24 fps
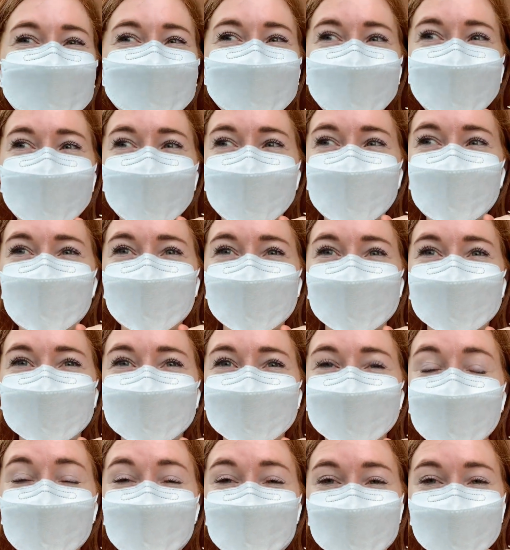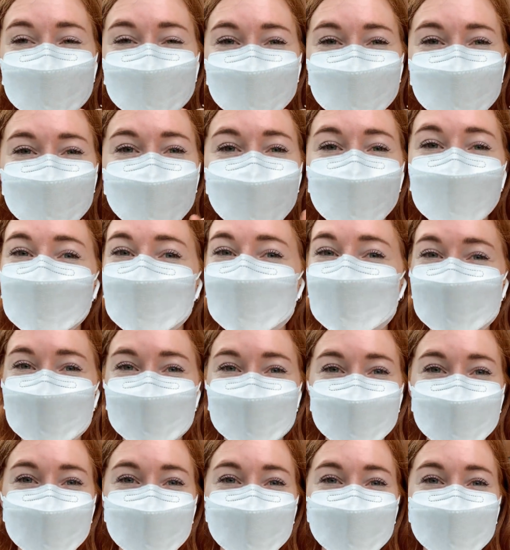yeah, I will update you. I will
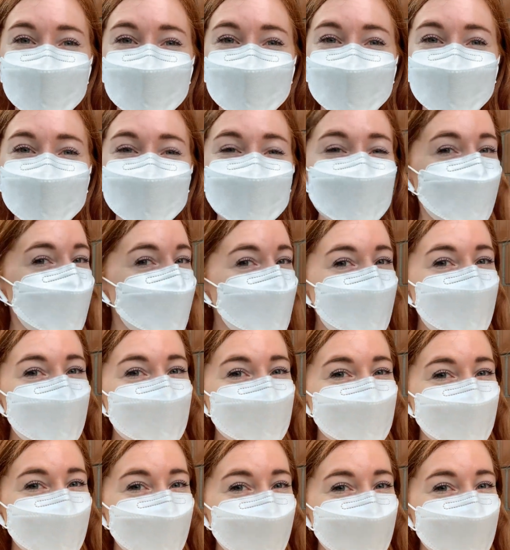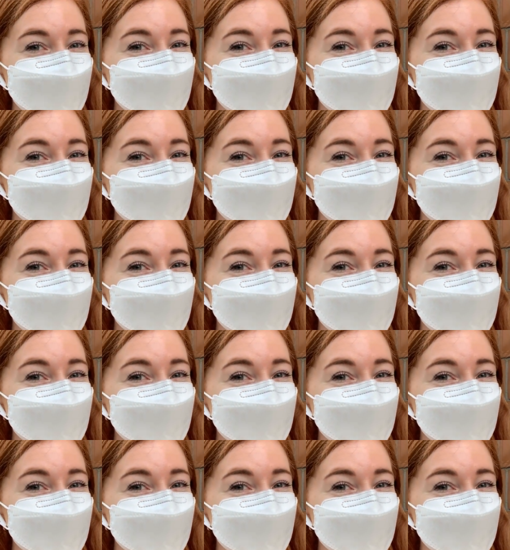see you in Gangwon-do.